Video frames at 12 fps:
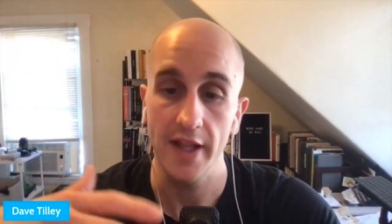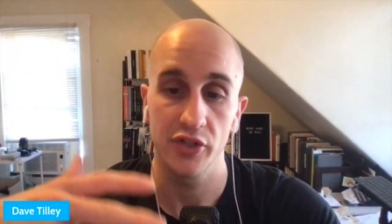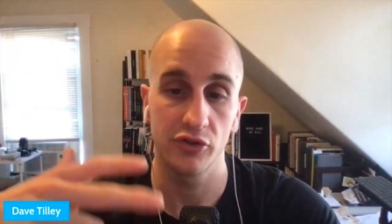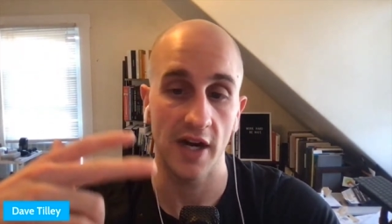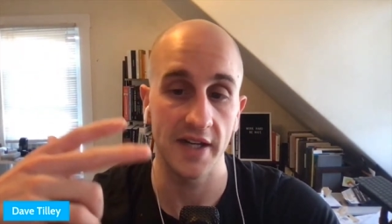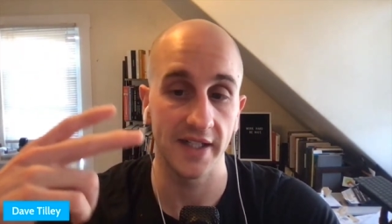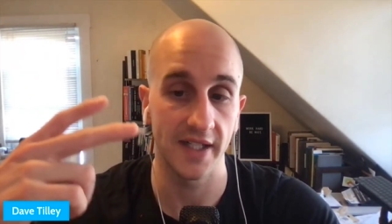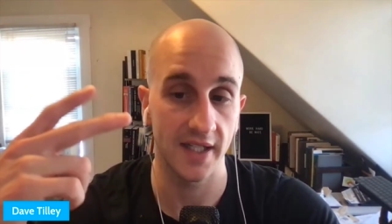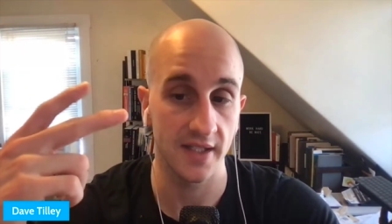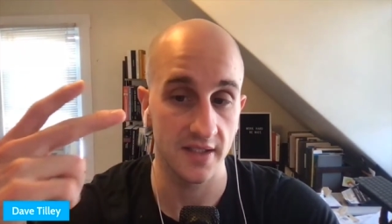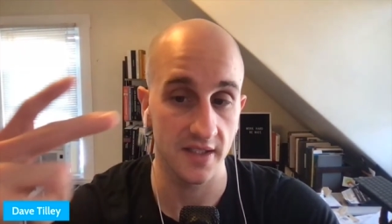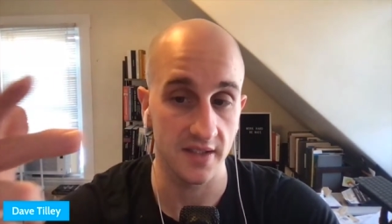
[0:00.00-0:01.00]
trying to get a
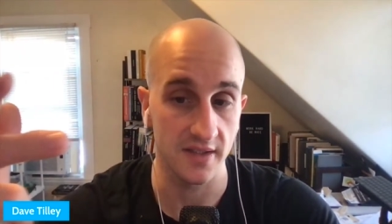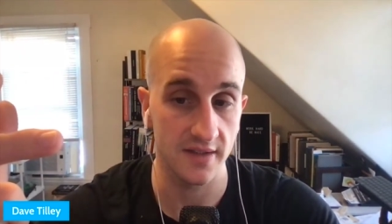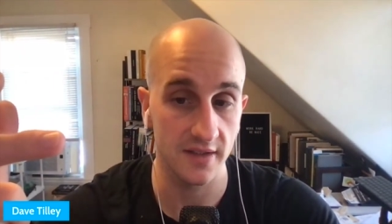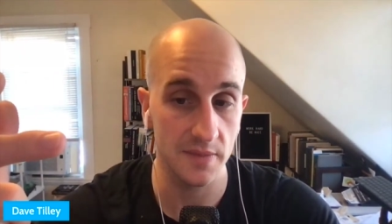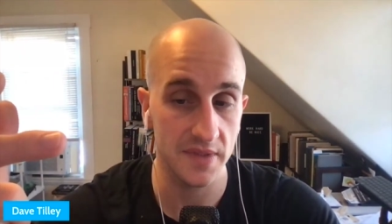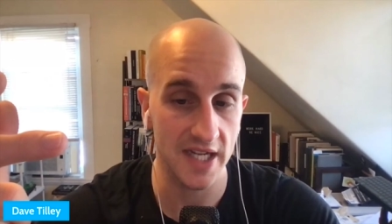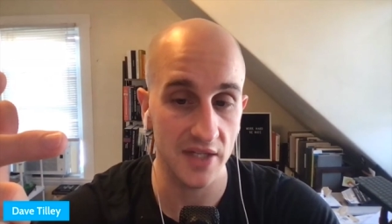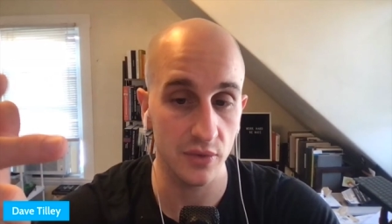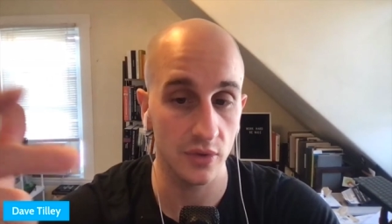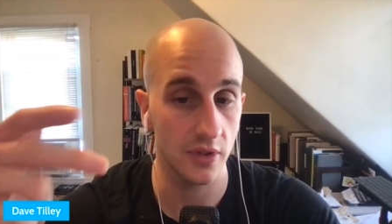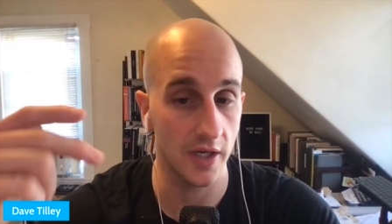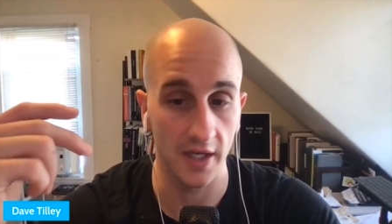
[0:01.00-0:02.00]
consistent sleep
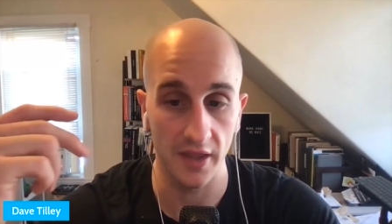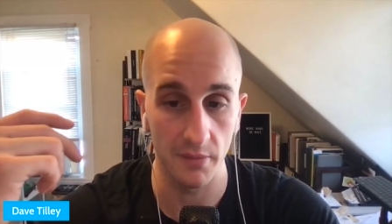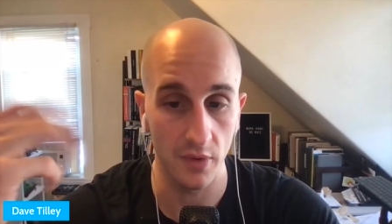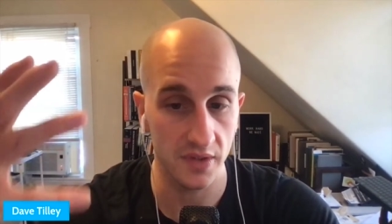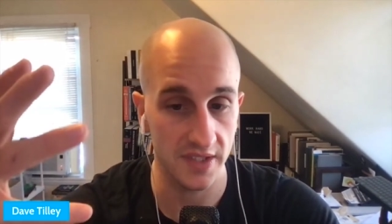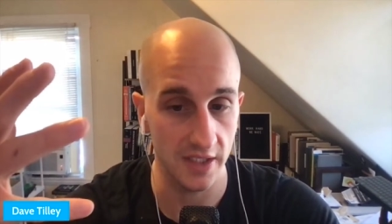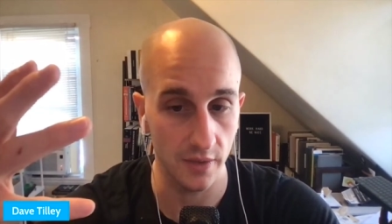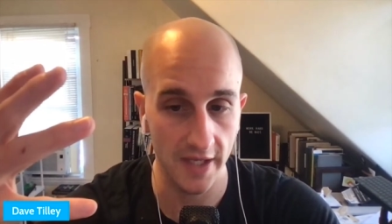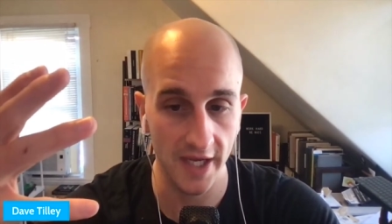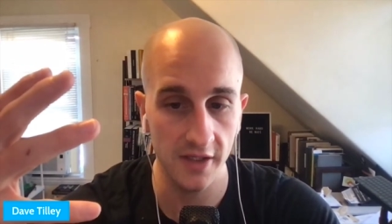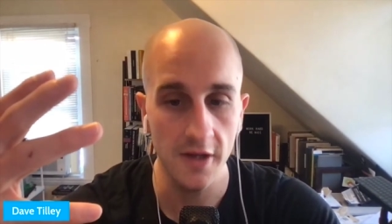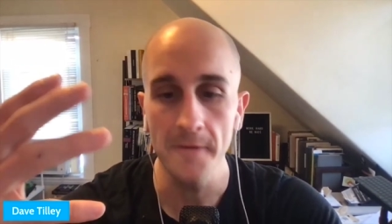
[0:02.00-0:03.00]
schedule, the most that you can.